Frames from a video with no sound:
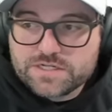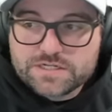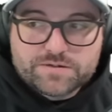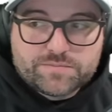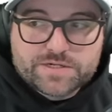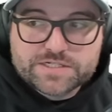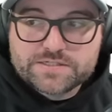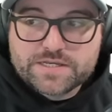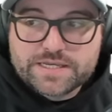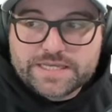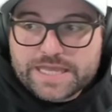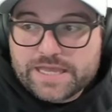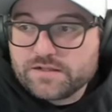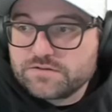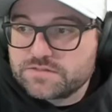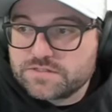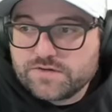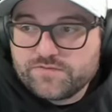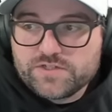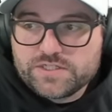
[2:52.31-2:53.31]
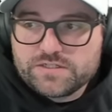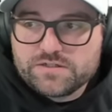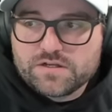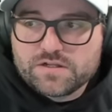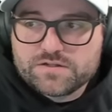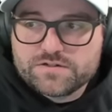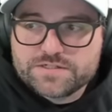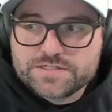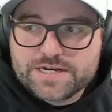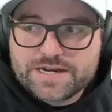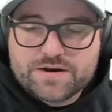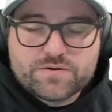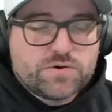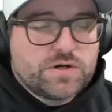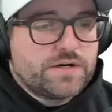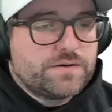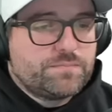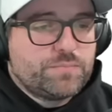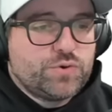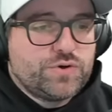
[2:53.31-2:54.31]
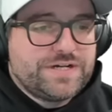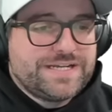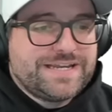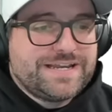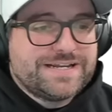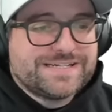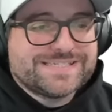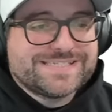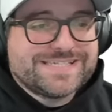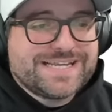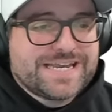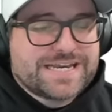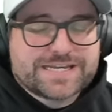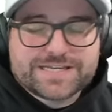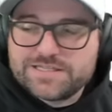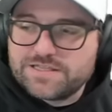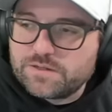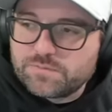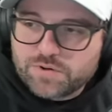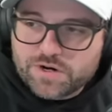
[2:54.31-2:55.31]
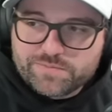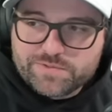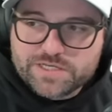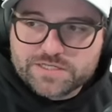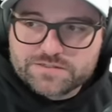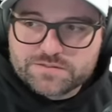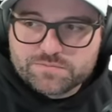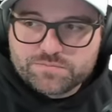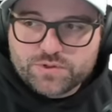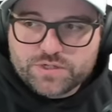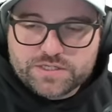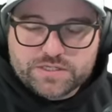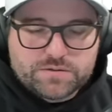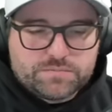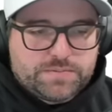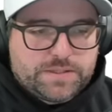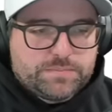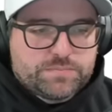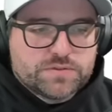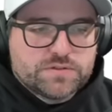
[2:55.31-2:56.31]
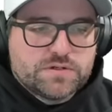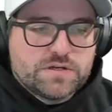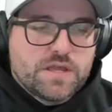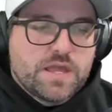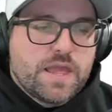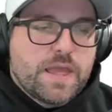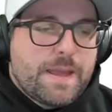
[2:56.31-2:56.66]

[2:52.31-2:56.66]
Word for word: And you might say, yeah, $17 an hour, pretty sick. They probably get some pretty good people.